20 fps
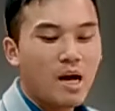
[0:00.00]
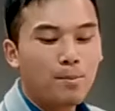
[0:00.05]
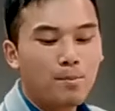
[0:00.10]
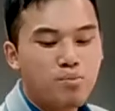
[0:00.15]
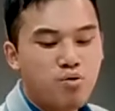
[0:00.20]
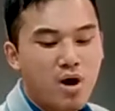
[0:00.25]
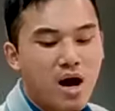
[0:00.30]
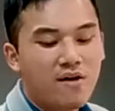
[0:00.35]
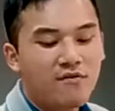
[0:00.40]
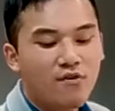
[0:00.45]

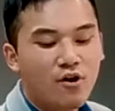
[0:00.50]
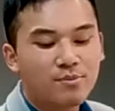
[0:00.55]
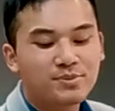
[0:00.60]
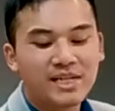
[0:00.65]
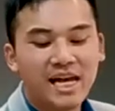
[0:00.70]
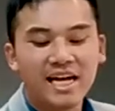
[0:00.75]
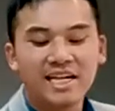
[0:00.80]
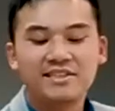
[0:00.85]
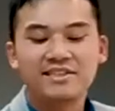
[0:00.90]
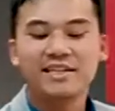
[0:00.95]

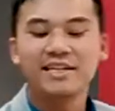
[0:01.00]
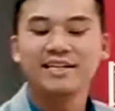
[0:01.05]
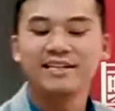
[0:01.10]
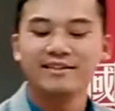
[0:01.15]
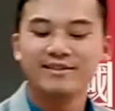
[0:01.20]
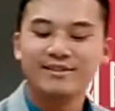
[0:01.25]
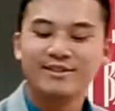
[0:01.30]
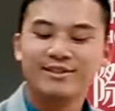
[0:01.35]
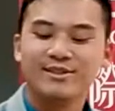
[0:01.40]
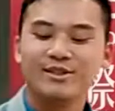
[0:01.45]
Proverbs
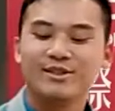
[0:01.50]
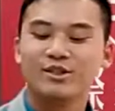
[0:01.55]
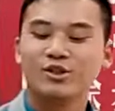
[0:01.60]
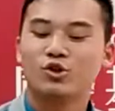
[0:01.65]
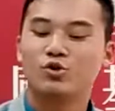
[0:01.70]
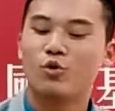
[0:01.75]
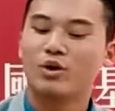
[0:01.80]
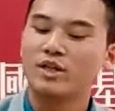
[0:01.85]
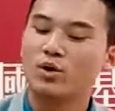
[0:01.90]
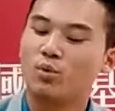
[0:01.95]
18,
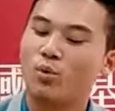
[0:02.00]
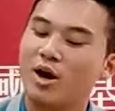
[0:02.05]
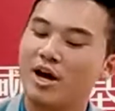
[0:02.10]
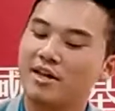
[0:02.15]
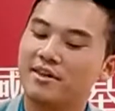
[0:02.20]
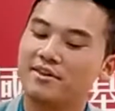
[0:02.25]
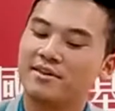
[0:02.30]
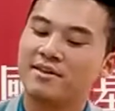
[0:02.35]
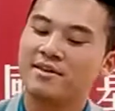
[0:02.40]
21.